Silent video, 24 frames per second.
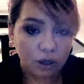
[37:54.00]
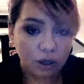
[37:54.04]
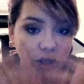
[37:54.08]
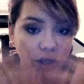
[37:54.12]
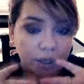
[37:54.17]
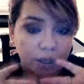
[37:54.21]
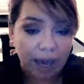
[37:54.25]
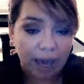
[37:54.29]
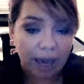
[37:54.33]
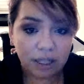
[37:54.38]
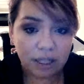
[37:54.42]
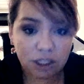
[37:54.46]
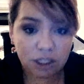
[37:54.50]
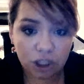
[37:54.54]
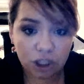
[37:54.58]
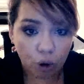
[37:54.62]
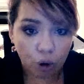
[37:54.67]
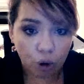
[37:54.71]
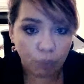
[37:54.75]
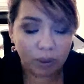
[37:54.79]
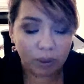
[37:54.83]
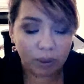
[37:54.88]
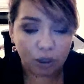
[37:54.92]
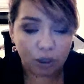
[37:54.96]
Gates
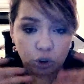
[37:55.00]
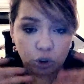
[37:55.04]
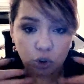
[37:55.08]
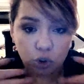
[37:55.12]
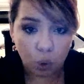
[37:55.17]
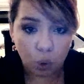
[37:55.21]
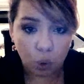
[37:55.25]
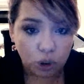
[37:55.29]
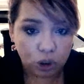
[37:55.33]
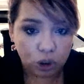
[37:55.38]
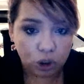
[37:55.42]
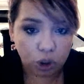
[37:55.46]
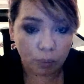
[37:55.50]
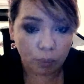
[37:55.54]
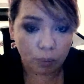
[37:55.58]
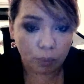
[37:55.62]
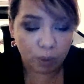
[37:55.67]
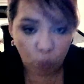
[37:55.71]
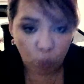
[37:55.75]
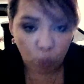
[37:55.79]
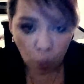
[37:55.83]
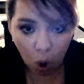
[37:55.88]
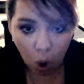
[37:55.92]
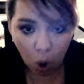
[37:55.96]
open, doors
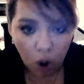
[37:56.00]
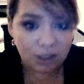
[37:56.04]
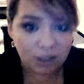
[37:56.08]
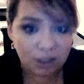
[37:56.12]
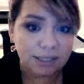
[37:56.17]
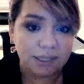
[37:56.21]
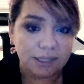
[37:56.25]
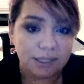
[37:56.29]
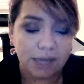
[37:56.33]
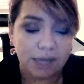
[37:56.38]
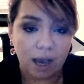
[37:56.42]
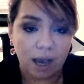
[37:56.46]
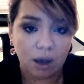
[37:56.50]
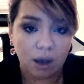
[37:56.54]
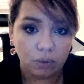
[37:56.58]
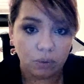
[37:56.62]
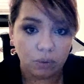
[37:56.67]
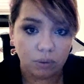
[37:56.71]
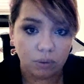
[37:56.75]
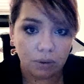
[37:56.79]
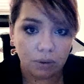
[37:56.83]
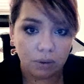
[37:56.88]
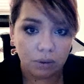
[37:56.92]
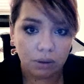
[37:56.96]
open, walls
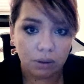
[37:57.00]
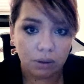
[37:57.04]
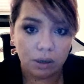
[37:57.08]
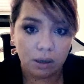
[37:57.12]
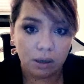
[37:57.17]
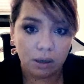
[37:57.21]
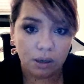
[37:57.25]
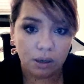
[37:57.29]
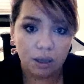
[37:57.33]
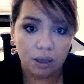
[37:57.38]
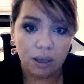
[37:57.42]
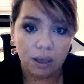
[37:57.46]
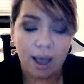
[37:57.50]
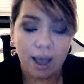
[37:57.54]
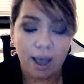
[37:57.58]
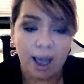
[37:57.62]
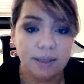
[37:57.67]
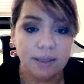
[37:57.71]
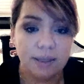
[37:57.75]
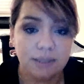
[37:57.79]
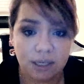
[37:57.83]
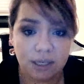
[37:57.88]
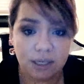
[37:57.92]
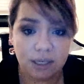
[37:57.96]
down,
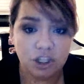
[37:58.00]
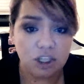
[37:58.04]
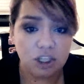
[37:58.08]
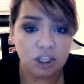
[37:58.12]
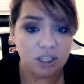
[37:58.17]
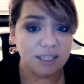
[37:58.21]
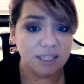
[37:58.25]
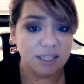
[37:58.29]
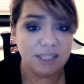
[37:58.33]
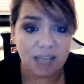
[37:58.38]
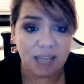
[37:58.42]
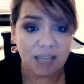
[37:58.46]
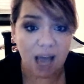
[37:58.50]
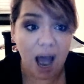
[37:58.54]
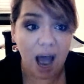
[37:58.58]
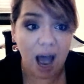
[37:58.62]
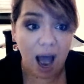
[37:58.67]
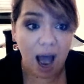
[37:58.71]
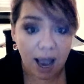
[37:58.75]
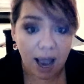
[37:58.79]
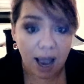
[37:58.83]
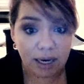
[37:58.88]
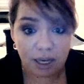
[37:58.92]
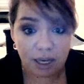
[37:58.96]
and say, Jesus,
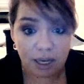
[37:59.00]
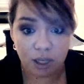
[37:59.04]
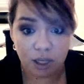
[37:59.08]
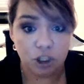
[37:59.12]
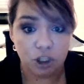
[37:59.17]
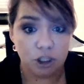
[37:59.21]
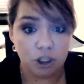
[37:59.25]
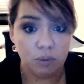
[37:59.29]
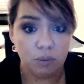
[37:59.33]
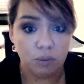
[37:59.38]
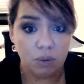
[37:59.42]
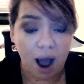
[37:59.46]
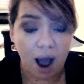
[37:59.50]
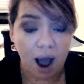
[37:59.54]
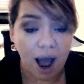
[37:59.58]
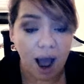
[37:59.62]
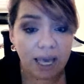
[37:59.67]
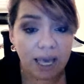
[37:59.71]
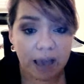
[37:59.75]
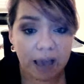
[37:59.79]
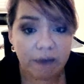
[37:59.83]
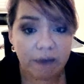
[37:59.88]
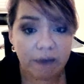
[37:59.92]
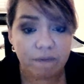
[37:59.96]
I need you. I
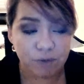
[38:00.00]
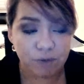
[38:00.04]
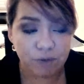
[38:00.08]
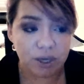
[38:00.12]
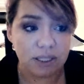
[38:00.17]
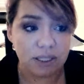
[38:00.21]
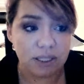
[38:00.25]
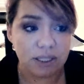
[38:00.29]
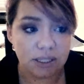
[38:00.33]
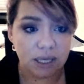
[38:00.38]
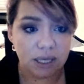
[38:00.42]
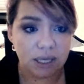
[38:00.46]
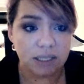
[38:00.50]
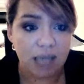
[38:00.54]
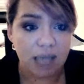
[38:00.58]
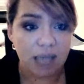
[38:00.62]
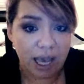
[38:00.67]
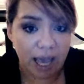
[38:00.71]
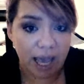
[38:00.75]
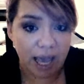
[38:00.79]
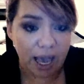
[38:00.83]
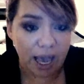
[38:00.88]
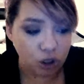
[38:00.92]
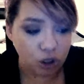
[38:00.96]
can't fix this. I
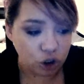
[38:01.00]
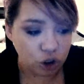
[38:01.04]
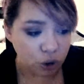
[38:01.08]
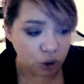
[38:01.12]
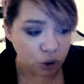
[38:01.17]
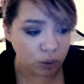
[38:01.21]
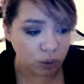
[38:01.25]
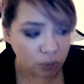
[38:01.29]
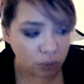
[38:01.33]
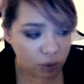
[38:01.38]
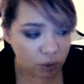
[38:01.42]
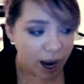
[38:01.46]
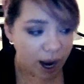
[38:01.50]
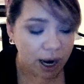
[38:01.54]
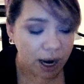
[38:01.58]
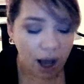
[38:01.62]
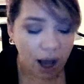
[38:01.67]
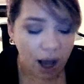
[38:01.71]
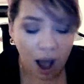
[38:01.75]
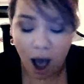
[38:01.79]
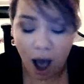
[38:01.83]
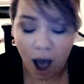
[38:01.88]
can't do it right.